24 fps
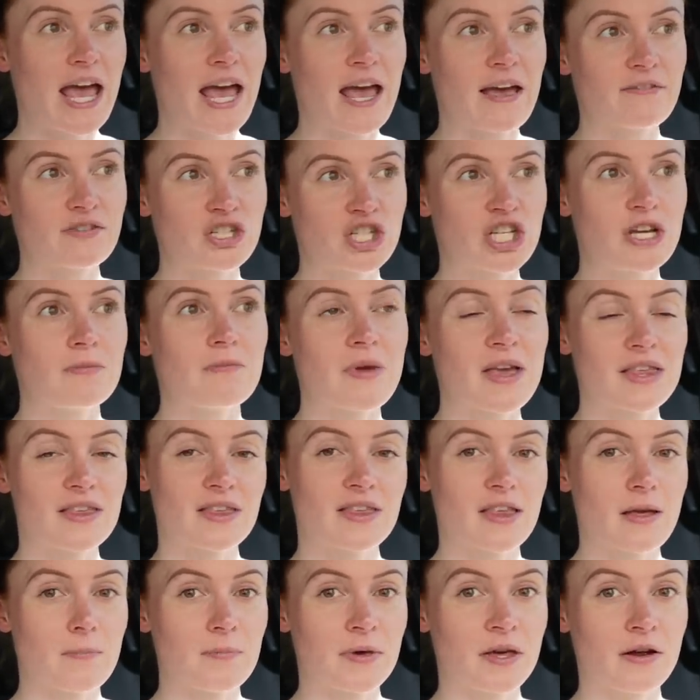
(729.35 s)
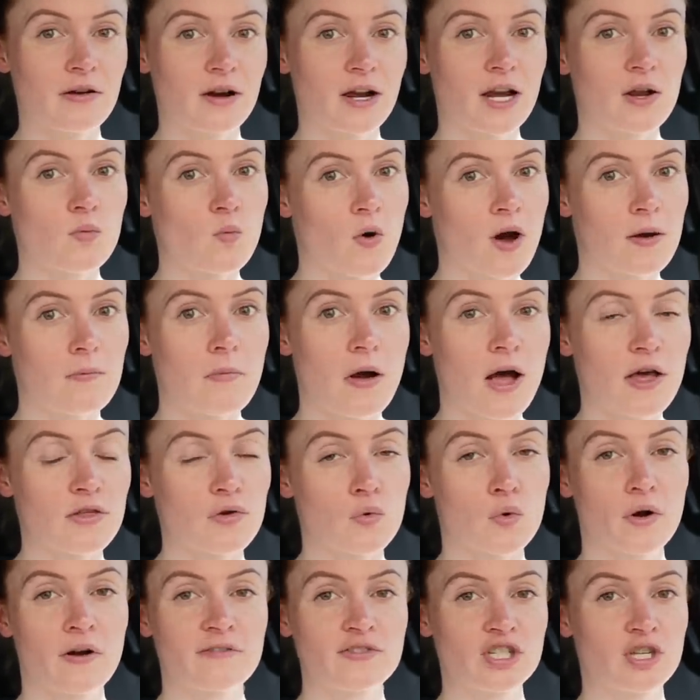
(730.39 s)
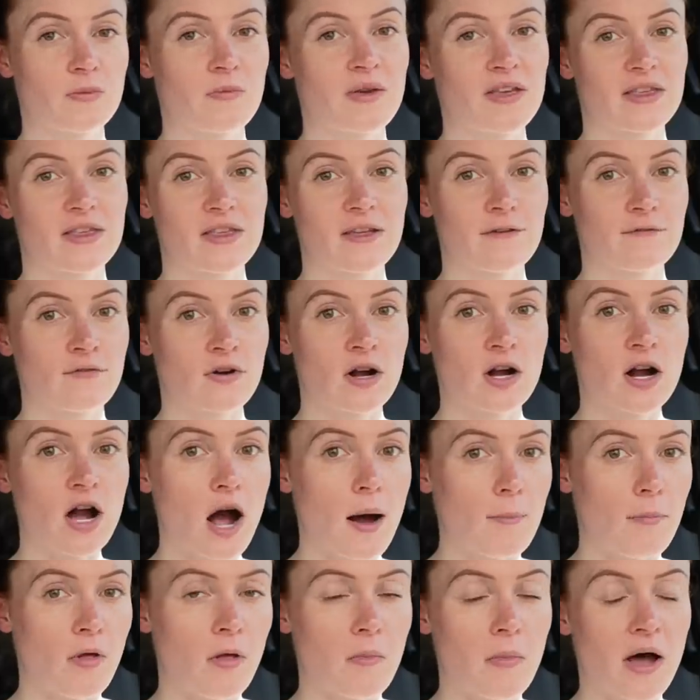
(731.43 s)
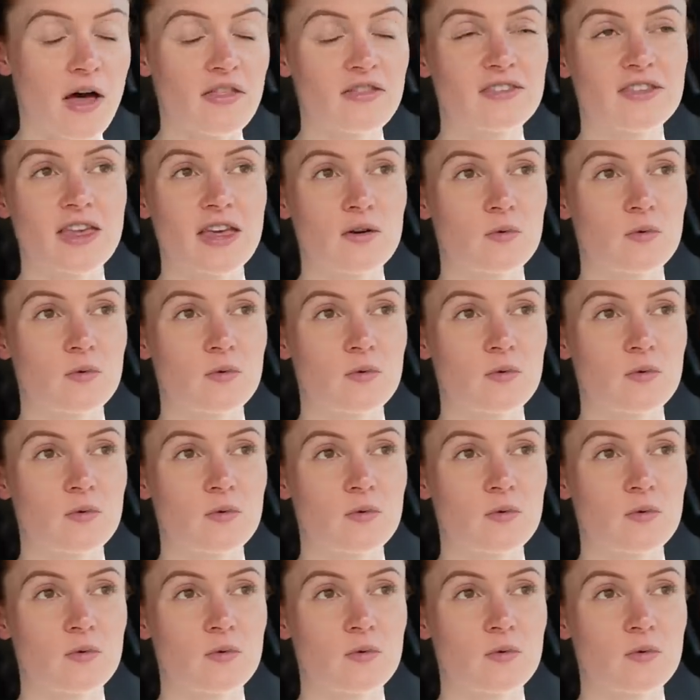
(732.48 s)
if she misses a period one month or if she misses it for a couple months.